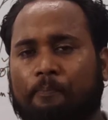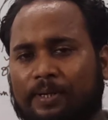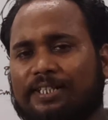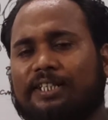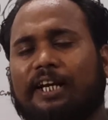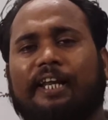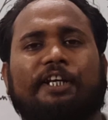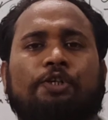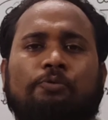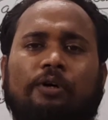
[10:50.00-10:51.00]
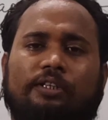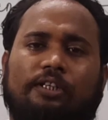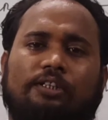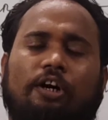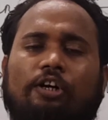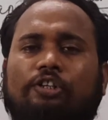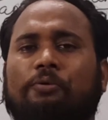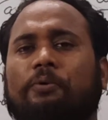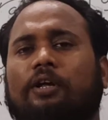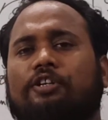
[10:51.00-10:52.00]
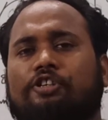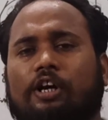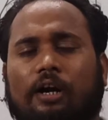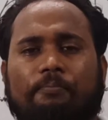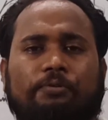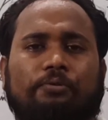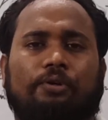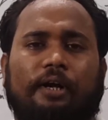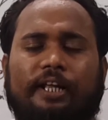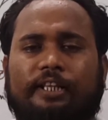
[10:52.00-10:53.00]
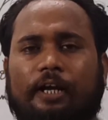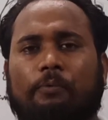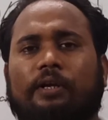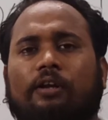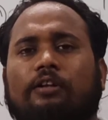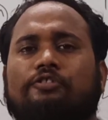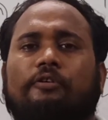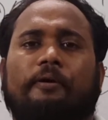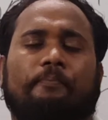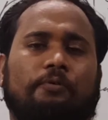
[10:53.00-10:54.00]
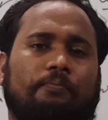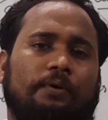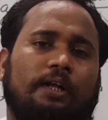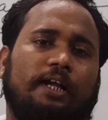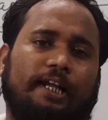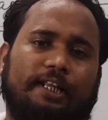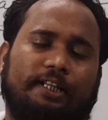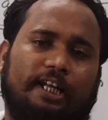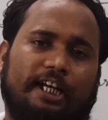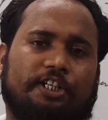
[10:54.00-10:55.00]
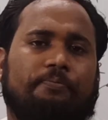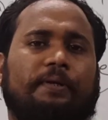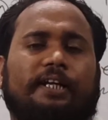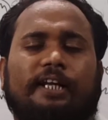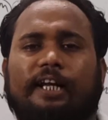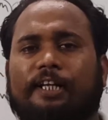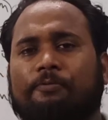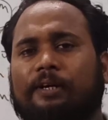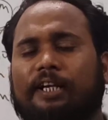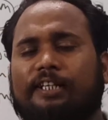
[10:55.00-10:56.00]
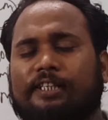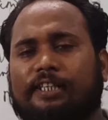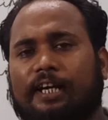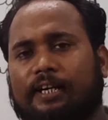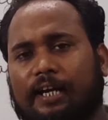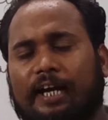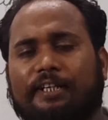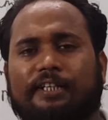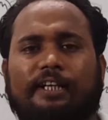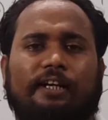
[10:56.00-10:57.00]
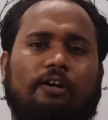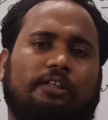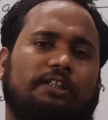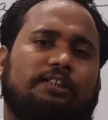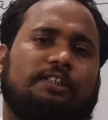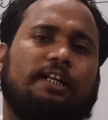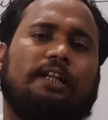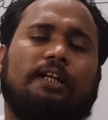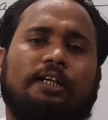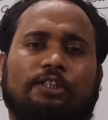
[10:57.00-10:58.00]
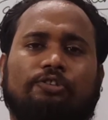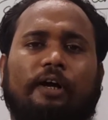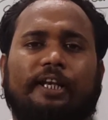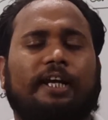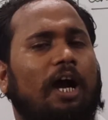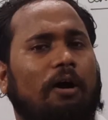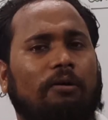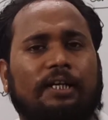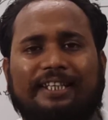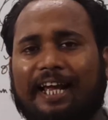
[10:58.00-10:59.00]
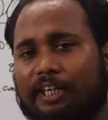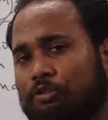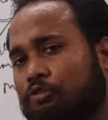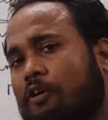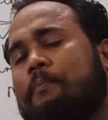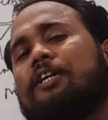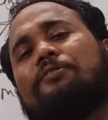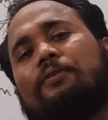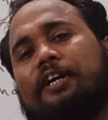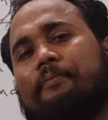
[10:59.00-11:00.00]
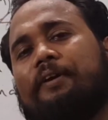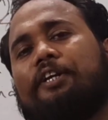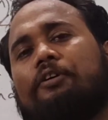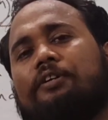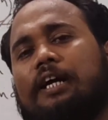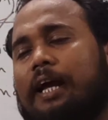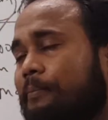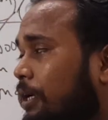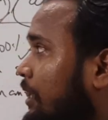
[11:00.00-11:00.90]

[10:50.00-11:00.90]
please share it to other. The other will also come to know, and they will also improve in their speaking as well as in their writing and other skill. So anyhow, thank you so much for giving your time.